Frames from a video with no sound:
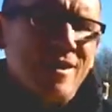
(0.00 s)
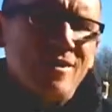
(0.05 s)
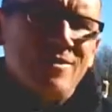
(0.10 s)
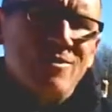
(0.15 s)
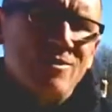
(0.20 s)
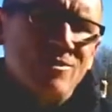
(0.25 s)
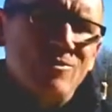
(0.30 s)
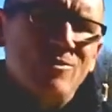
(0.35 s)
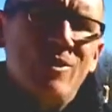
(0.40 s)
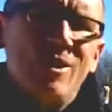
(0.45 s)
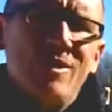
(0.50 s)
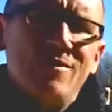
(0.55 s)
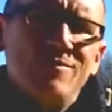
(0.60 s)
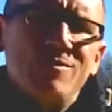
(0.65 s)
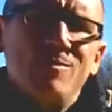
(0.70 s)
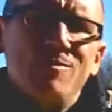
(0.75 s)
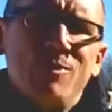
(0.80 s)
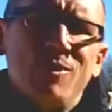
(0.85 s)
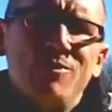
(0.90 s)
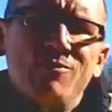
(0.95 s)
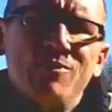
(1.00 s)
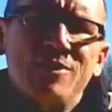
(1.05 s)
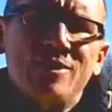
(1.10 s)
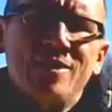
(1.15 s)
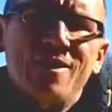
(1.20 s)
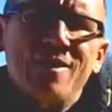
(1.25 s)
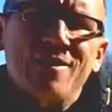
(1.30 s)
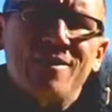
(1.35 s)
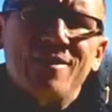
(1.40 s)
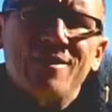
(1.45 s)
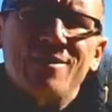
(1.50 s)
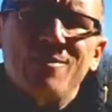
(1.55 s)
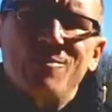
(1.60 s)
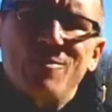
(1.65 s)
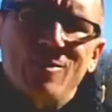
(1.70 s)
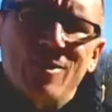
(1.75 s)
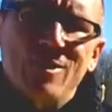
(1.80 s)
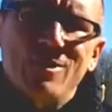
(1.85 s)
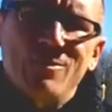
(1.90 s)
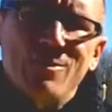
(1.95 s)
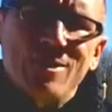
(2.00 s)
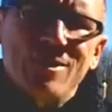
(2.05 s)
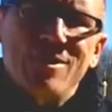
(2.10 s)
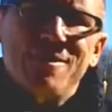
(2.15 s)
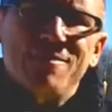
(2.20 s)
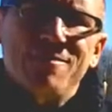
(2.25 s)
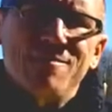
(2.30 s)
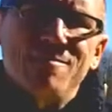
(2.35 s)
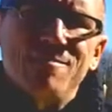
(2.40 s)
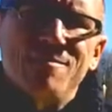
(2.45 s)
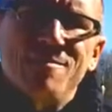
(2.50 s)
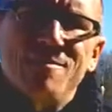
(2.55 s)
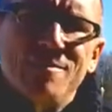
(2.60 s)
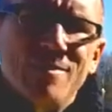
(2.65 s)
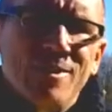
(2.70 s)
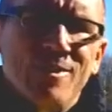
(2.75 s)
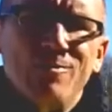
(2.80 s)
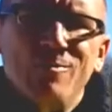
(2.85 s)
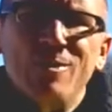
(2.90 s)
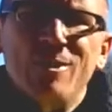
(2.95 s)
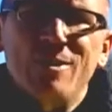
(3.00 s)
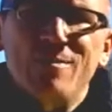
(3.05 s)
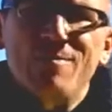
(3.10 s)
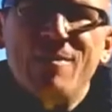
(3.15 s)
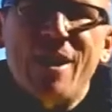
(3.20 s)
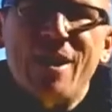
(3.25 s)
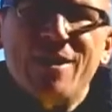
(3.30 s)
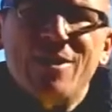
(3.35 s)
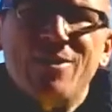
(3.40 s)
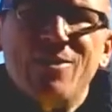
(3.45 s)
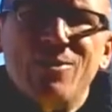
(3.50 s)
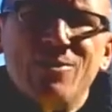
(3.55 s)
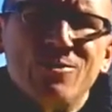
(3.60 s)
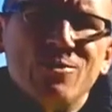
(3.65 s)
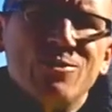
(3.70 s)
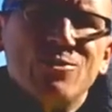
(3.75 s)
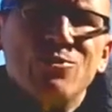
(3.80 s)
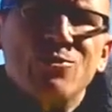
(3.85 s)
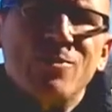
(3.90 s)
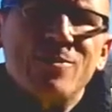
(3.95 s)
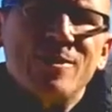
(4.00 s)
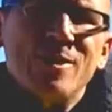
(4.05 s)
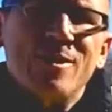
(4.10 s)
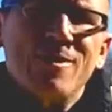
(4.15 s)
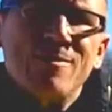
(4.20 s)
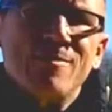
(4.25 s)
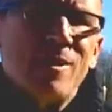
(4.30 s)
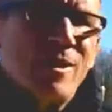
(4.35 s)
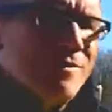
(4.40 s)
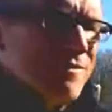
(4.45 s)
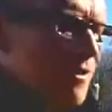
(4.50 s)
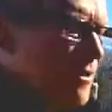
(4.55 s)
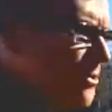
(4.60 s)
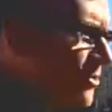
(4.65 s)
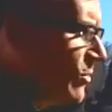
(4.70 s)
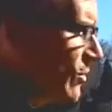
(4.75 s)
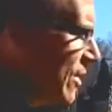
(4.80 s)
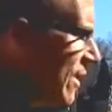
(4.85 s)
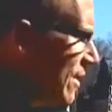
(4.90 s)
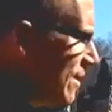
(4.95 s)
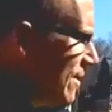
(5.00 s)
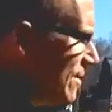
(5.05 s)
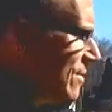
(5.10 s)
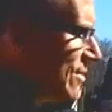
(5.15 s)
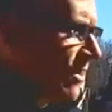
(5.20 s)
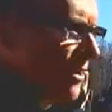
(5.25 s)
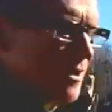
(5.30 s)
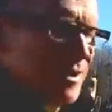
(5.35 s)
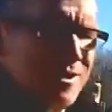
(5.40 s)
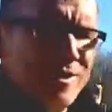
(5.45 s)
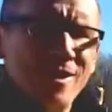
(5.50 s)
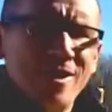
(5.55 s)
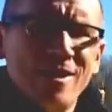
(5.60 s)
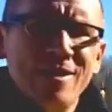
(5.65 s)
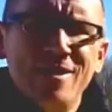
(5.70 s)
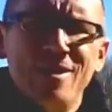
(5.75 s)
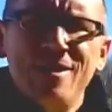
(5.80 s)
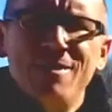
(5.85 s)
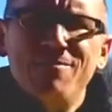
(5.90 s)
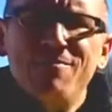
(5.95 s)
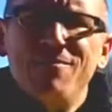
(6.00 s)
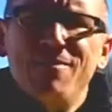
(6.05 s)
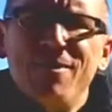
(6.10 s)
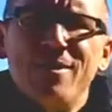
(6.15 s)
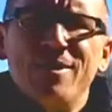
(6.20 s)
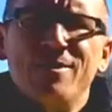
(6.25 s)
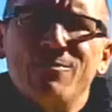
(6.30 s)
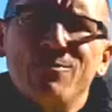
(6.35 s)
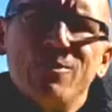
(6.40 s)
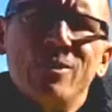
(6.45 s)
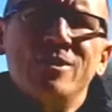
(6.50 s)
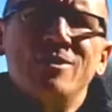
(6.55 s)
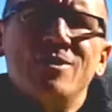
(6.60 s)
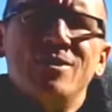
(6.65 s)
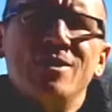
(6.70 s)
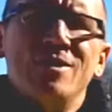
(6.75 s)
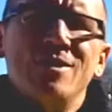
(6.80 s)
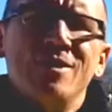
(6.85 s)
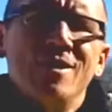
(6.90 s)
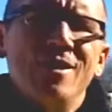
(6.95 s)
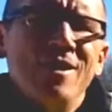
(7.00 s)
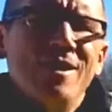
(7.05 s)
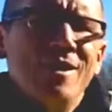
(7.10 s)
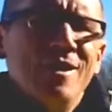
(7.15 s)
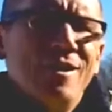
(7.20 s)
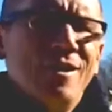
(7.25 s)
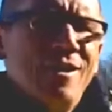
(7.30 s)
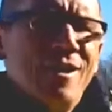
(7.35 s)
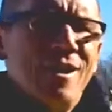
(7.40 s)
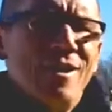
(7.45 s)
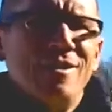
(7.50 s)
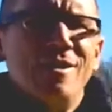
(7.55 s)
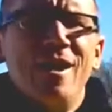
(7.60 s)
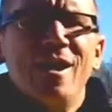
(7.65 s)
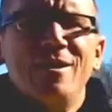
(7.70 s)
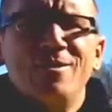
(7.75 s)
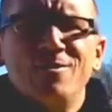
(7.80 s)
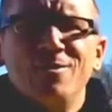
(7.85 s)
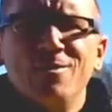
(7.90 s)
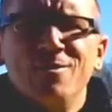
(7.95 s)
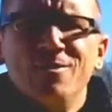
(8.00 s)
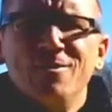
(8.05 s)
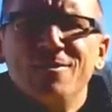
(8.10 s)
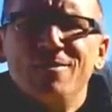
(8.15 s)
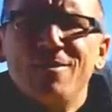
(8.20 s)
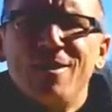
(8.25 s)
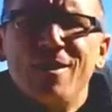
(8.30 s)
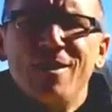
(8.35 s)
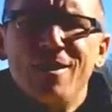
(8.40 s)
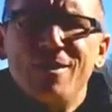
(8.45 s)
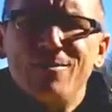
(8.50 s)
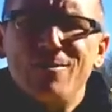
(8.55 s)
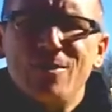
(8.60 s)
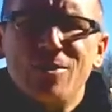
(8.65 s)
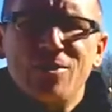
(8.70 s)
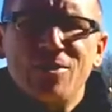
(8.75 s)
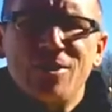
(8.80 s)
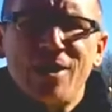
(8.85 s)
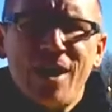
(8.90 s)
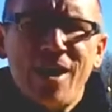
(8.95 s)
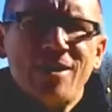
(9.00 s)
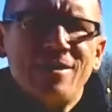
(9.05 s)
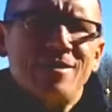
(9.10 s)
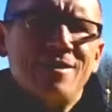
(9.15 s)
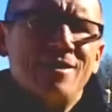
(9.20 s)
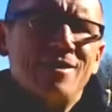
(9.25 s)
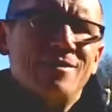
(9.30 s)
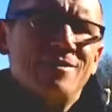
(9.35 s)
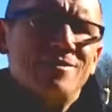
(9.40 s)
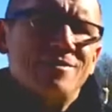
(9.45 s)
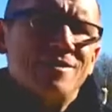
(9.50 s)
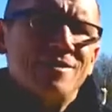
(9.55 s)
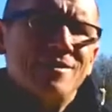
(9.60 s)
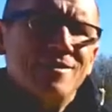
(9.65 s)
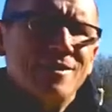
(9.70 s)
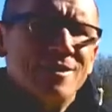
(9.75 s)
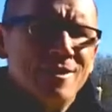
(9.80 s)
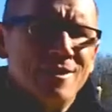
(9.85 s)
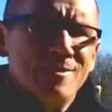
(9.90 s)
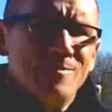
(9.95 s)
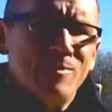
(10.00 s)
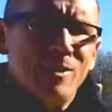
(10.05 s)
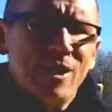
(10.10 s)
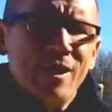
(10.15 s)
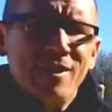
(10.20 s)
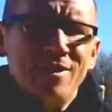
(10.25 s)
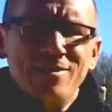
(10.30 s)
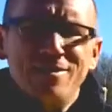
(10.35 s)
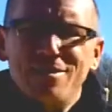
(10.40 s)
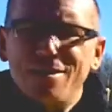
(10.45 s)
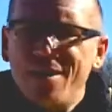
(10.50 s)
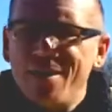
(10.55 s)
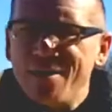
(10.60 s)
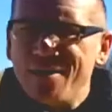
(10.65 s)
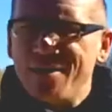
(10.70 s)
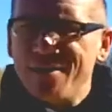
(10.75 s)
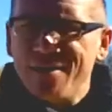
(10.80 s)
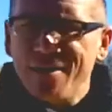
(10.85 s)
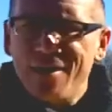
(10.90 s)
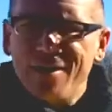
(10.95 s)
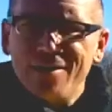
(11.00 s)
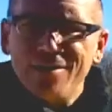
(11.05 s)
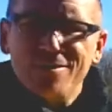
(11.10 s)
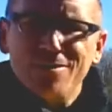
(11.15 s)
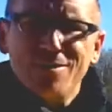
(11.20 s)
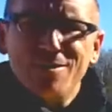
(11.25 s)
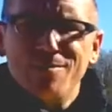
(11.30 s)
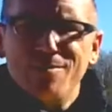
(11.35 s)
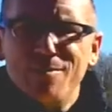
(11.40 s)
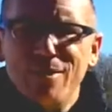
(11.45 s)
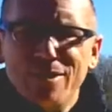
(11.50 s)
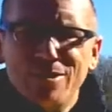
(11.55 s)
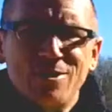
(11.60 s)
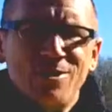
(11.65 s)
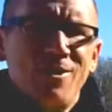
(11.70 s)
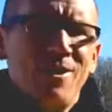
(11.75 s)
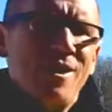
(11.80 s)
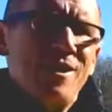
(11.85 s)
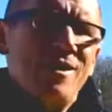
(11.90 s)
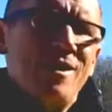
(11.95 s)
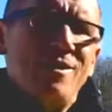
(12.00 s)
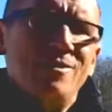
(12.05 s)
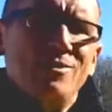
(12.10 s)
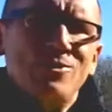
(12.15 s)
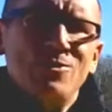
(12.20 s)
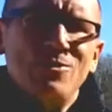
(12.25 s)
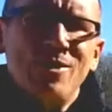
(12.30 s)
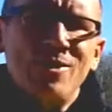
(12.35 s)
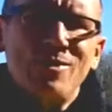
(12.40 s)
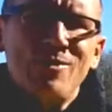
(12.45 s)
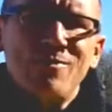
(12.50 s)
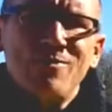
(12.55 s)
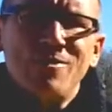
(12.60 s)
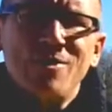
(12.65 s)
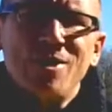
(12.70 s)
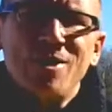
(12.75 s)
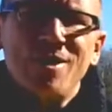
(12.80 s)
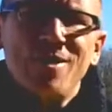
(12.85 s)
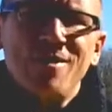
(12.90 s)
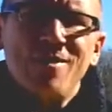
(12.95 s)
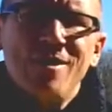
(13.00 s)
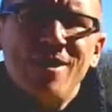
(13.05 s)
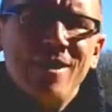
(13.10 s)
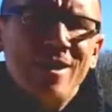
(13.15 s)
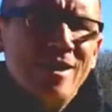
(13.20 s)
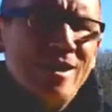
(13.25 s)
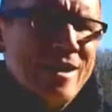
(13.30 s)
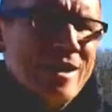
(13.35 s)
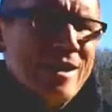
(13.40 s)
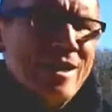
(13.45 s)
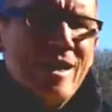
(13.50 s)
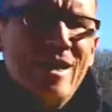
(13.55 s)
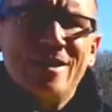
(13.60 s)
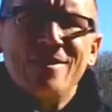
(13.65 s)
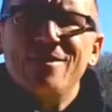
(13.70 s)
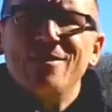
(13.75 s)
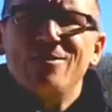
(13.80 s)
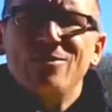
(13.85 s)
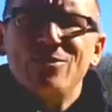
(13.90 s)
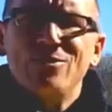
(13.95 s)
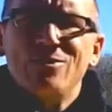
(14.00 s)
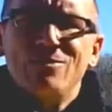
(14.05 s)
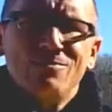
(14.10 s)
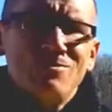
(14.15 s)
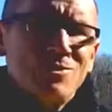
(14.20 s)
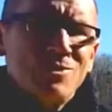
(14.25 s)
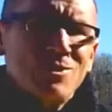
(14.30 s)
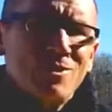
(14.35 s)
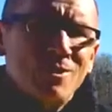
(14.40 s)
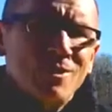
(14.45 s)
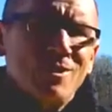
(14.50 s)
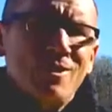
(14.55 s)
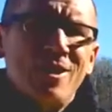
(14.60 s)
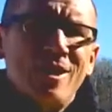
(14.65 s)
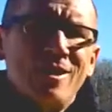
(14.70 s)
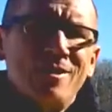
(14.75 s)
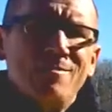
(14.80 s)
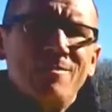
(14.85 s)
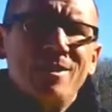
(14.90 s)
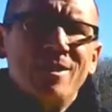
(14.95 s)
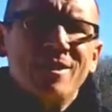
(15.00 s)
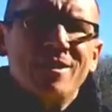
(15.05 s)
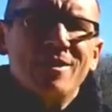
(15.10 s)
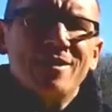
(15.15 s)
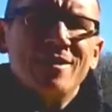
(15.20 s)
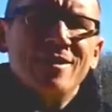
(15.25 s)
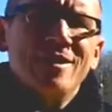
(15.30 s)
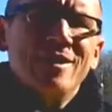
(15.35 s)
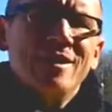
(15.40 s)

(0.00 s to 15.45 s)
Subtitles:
I do have the perfect area where we have, really manicured the swimming area, but I've also got this area that I keep very rustic and natural with cattails and lily pads, and there's a muskrat house right over there, and there's still a lot of muck.